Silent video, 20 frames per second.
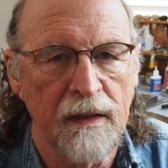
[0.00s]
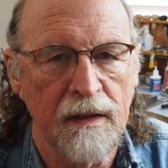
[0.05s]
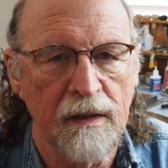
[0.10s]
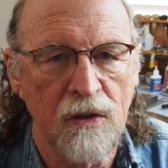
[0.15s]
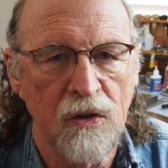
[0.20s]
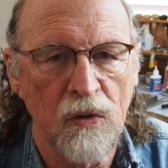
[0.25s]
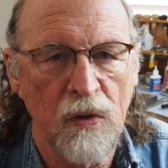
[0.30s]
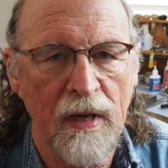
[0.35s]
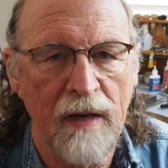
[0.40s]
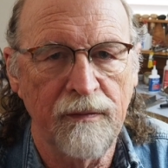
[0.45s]

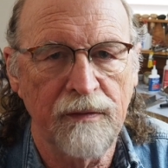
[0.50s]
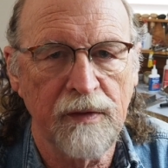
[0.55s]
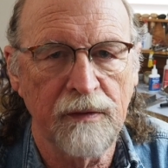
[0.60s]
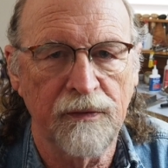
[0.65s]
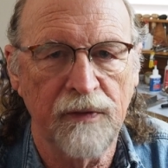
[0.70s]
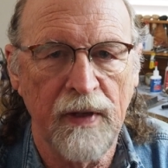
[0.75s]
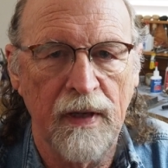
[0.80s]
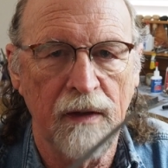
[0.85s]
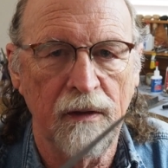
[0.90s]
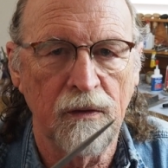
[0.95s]
you have to
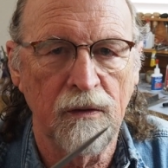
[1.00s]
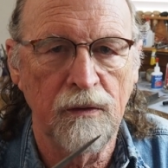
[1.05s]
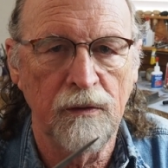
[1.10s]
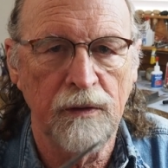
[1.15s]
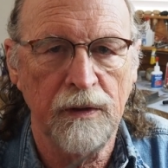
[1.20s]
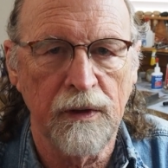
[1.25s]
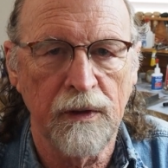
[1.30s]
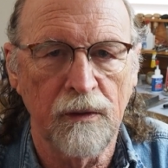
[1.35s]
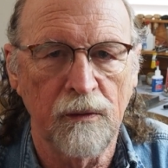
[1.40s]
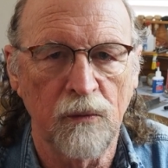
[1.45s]
file
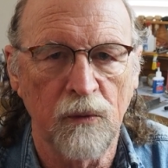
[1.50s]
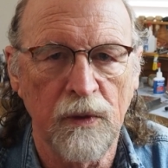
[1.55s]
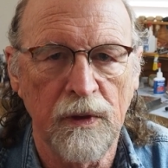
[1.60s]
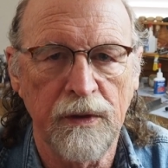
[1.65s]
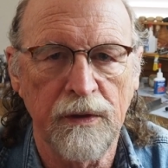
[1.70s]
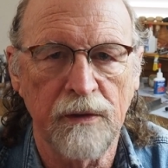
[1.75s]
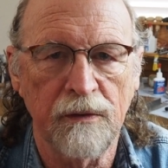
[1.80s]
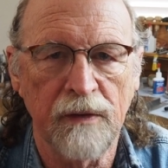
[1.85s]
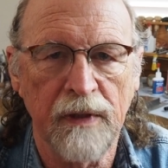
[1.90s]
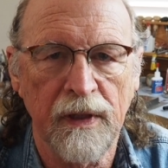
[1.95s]
only in
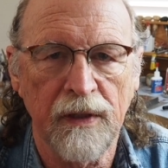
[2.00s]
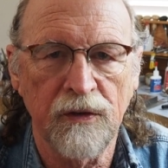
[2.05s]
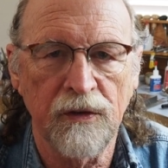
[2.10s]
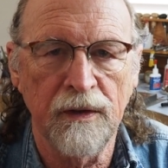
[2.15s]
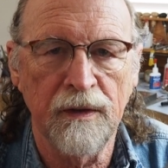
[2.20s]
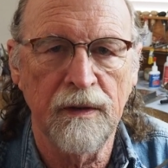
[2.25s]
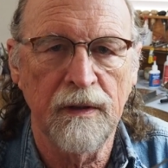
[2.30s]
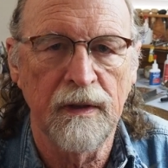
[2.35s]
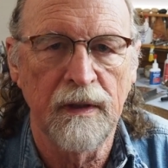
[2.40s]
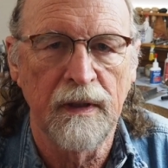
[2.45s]
one
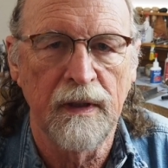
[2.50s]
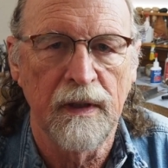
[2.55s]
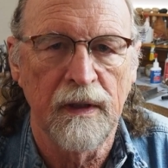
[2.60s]
direction